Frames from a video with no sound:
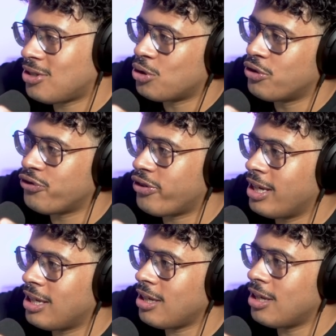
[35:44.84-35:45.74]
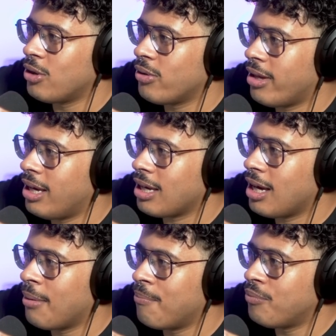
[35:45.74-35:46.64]
sort of like you know like
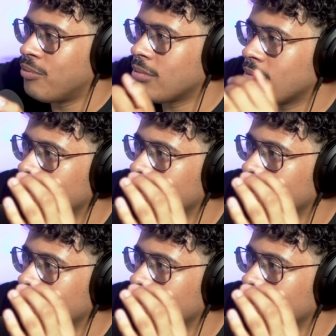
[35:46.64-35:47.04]
um,